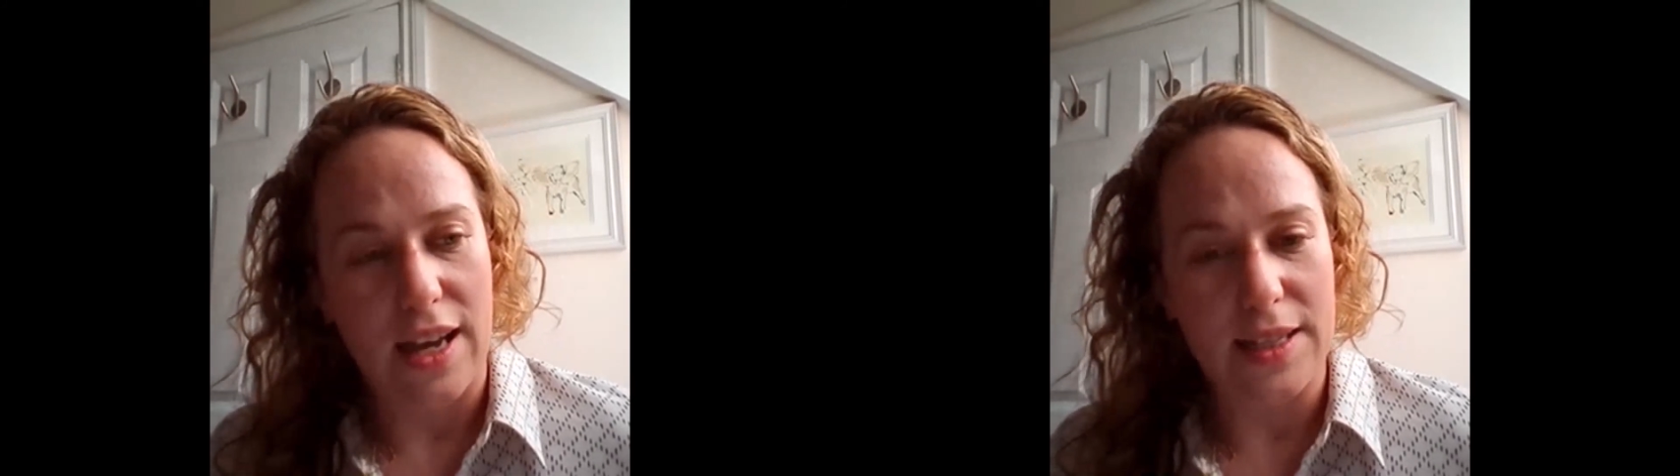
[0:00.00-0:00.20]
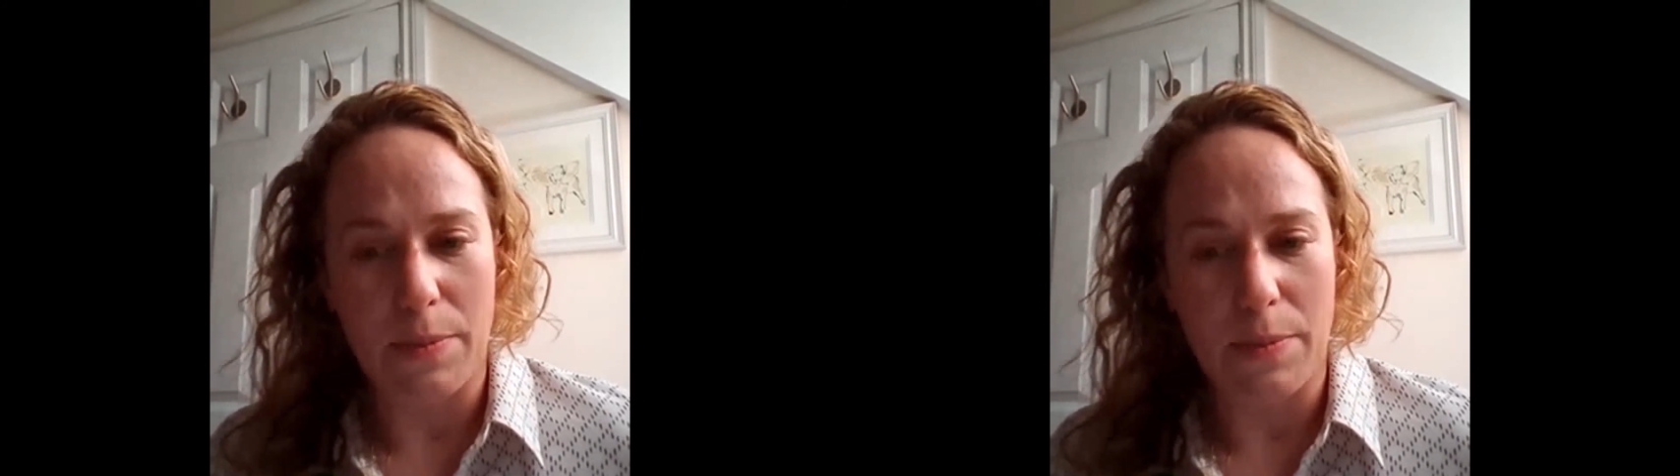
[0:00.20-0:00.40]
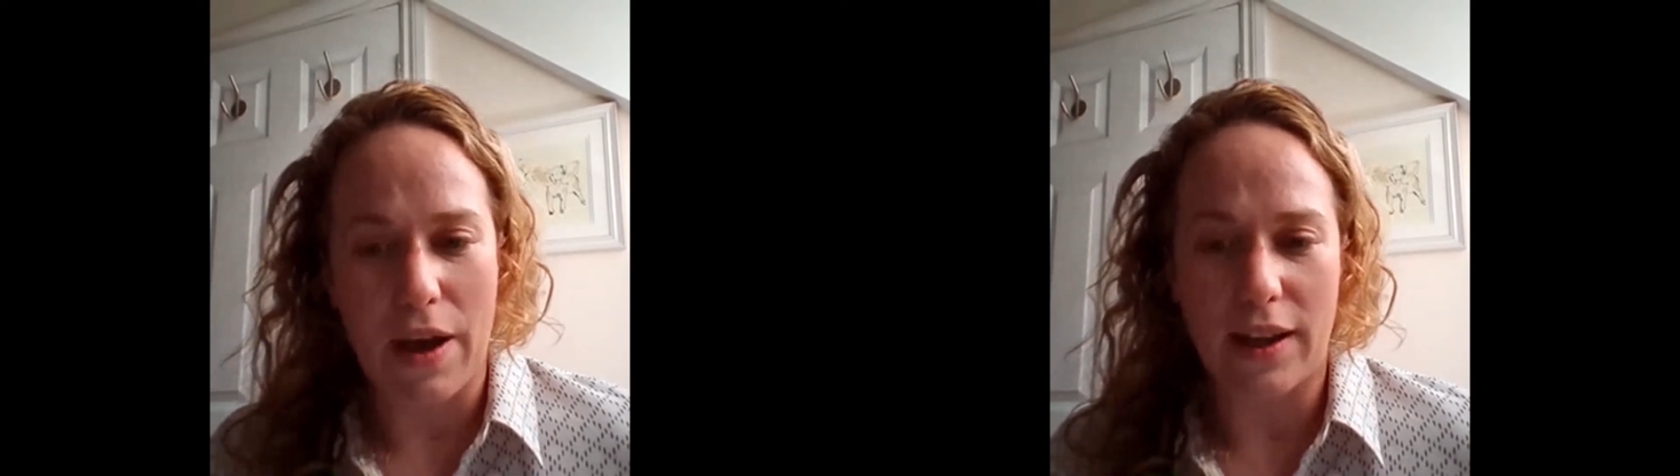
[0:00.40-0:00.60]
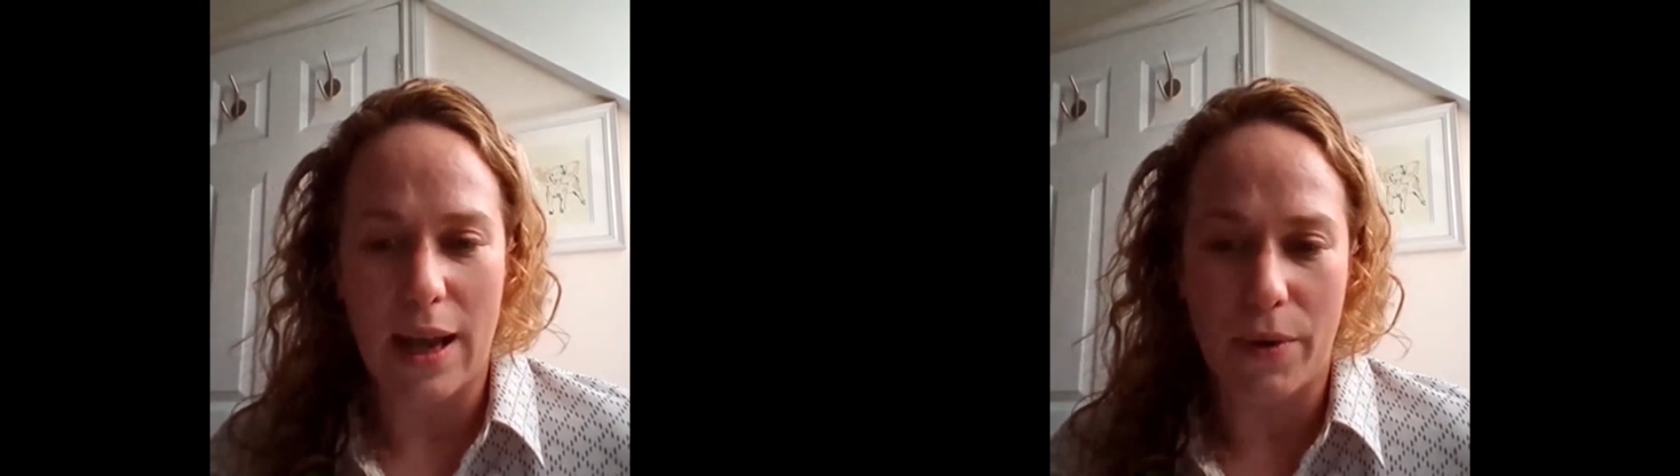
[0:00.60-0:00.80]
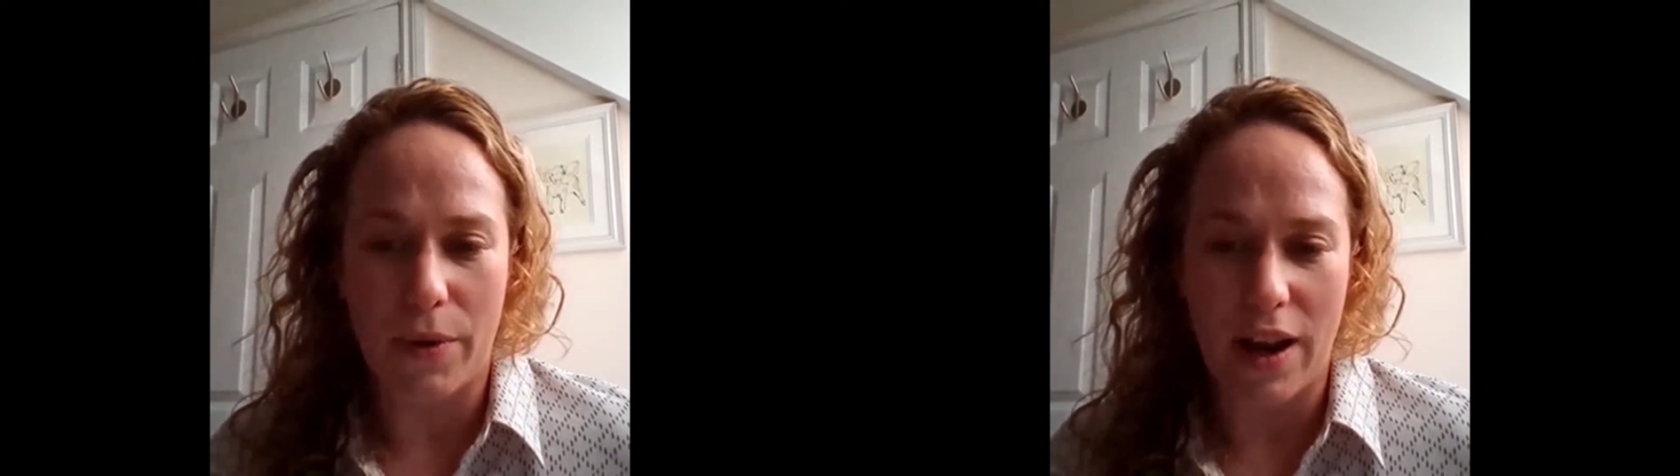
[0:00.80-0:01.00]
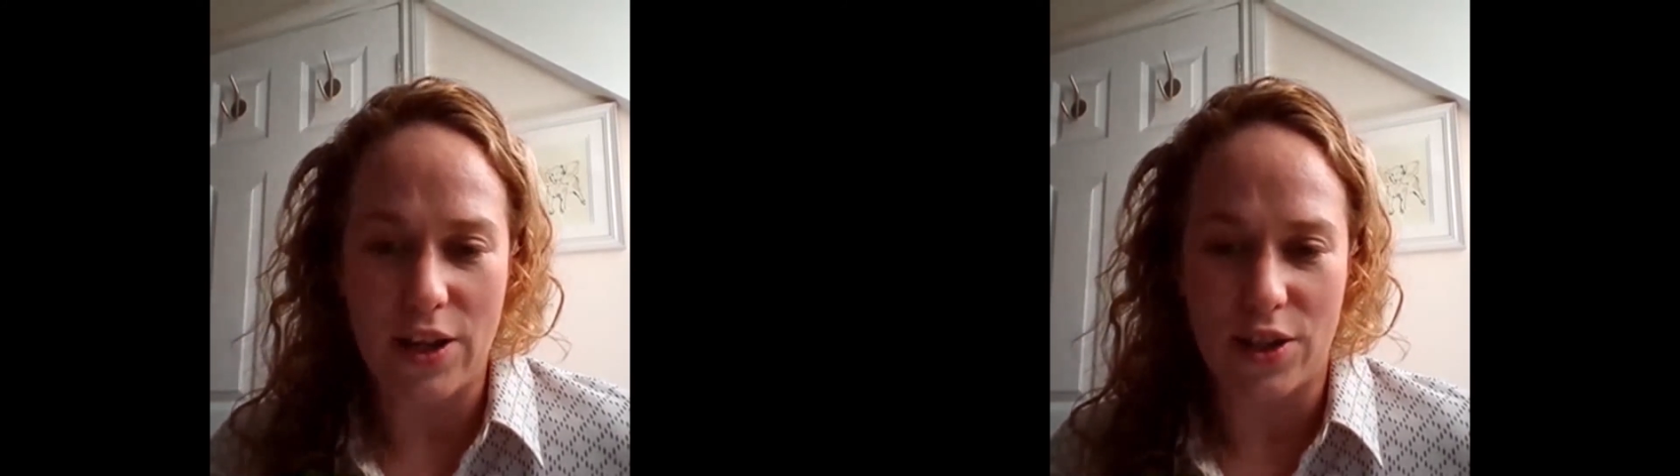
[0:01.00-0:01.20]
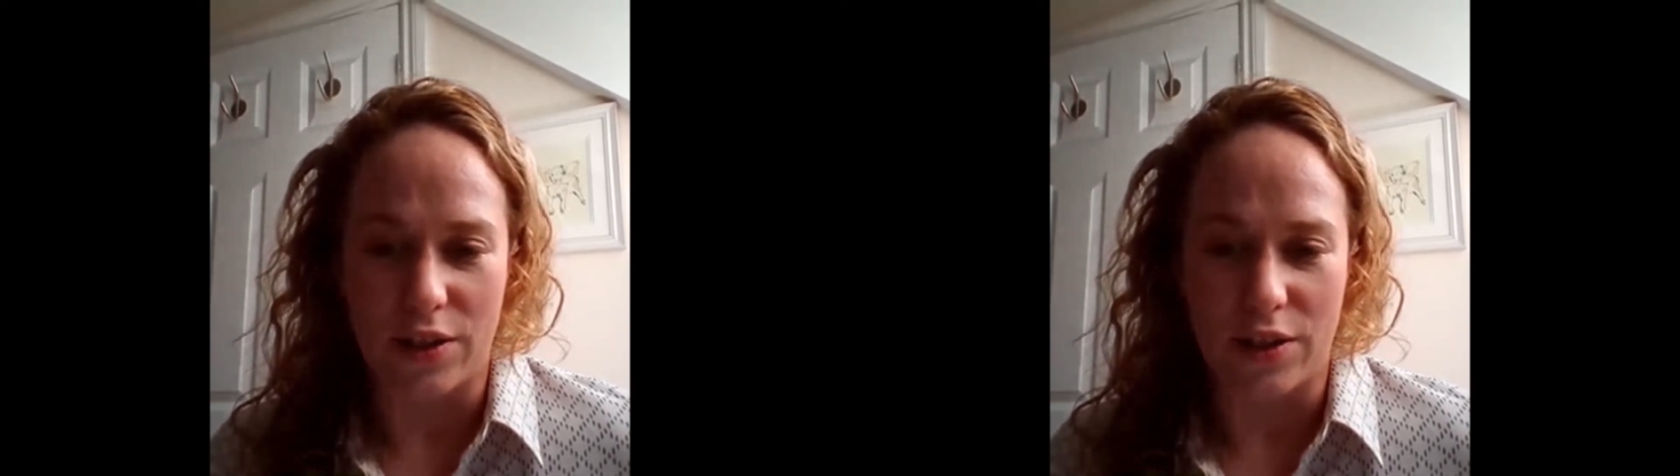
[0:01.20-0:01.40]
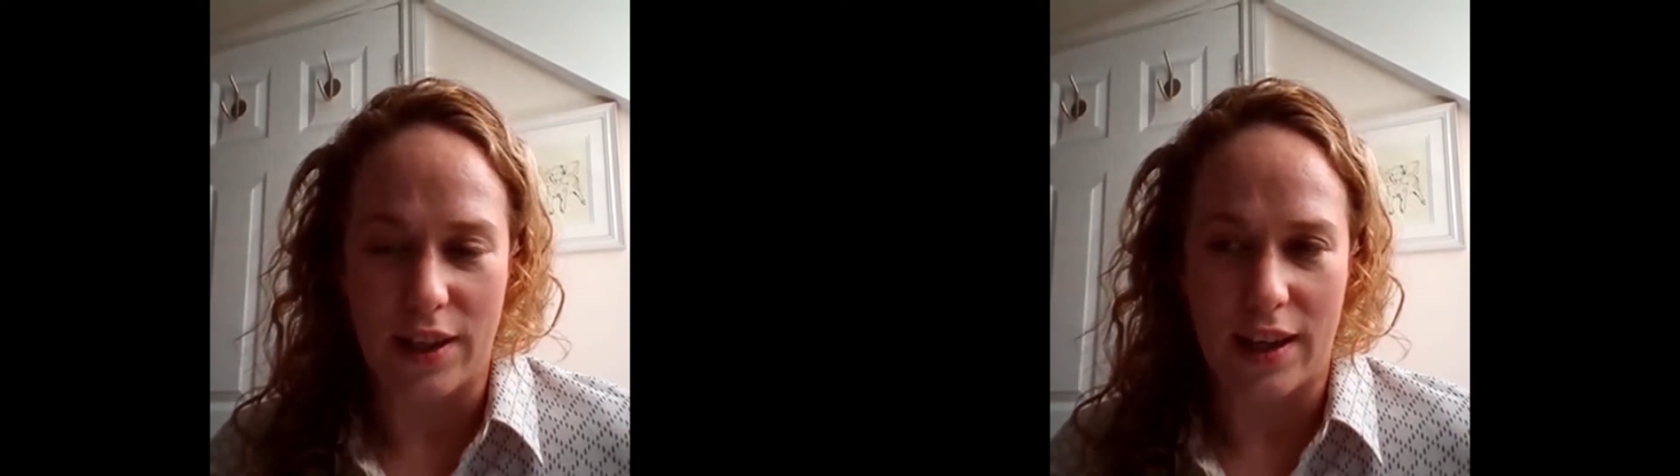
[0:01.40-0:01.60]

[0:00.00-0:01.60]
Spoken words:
it's about collaboration.